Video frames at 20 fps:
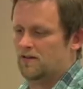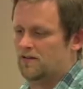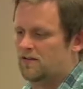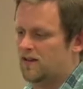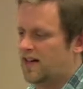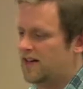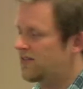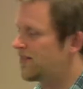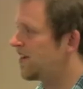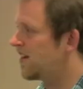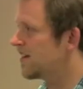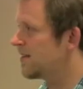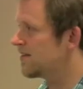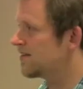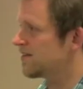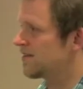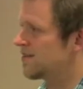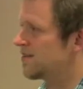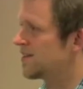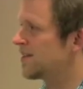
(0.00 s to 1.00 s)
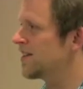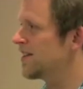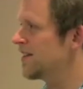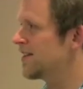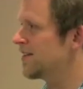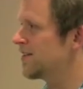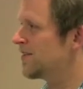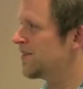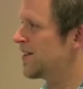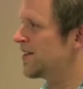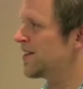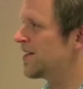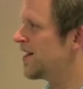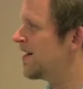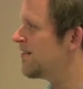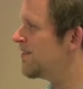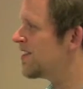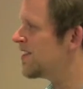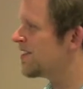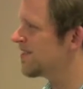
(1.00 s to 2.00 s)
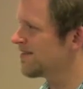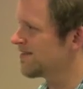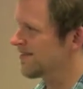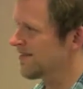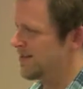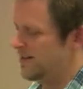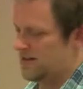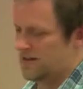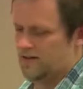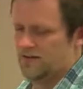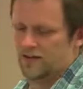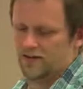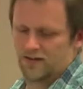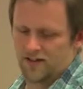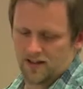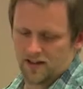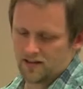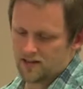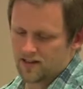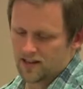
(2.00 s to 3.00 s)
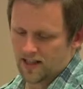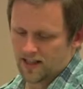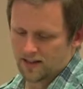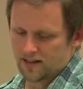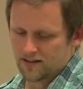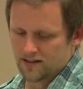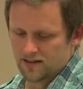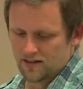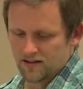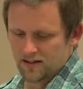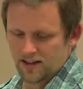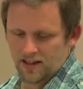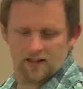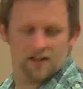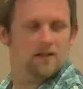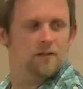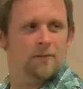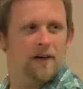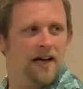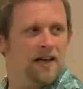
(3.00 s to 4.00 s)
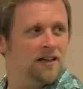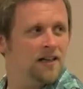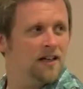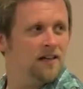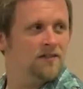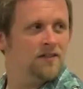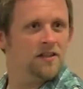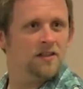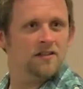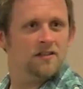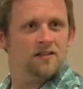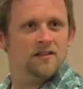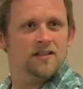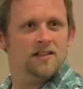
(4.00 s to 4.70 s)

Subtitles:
5 seconds they're looking at the front cover, 15 seconds they're looking at the back cover.